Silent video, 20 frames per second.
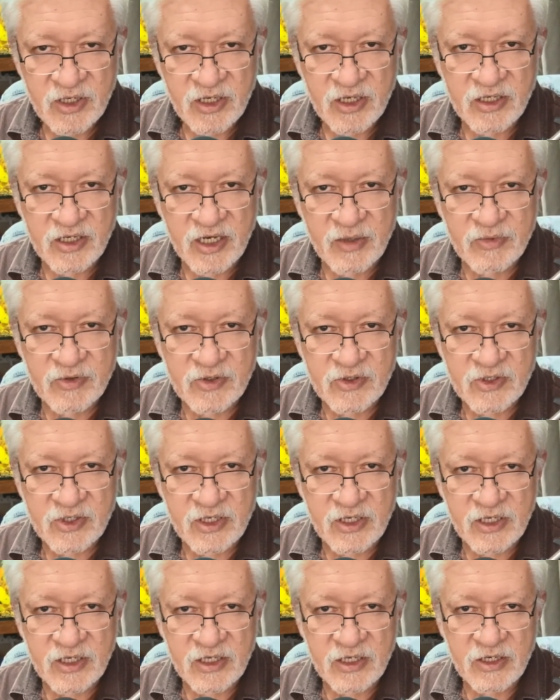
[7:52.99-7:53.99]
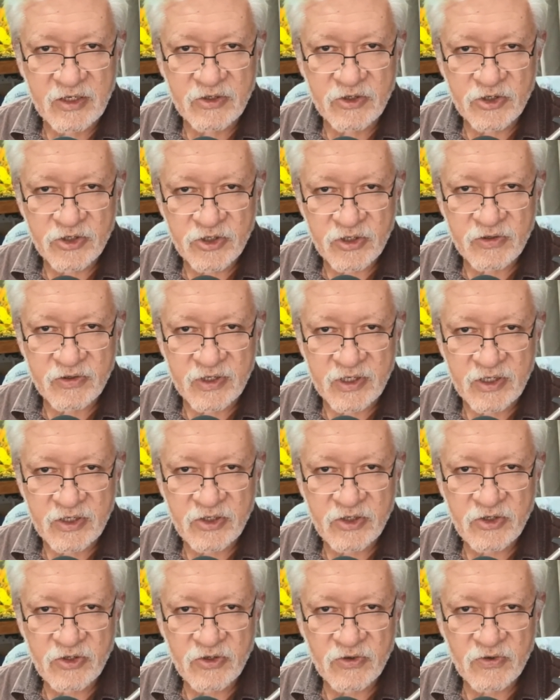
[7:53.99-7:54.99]
enables the insurer
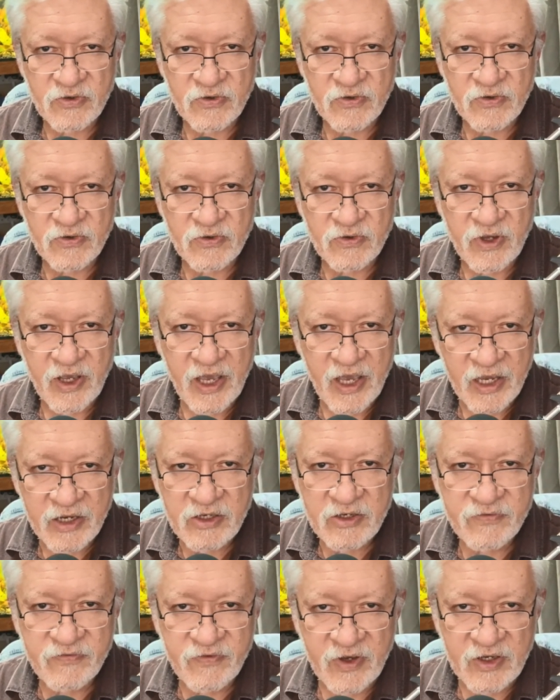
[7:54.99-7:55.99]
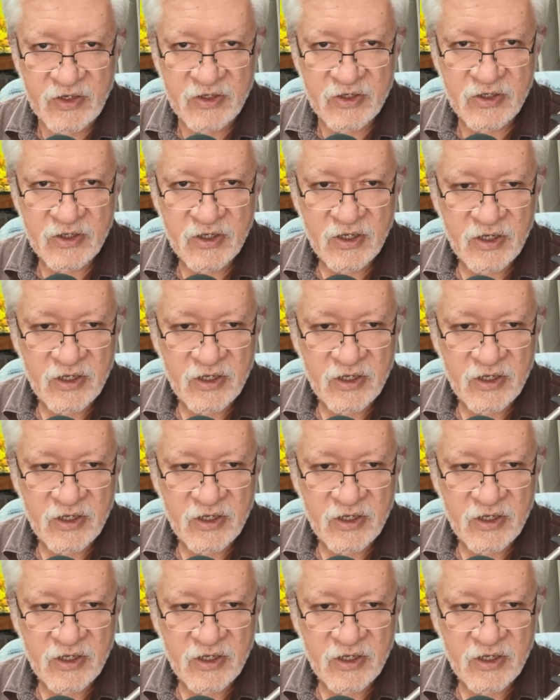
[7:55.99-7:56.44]
to activate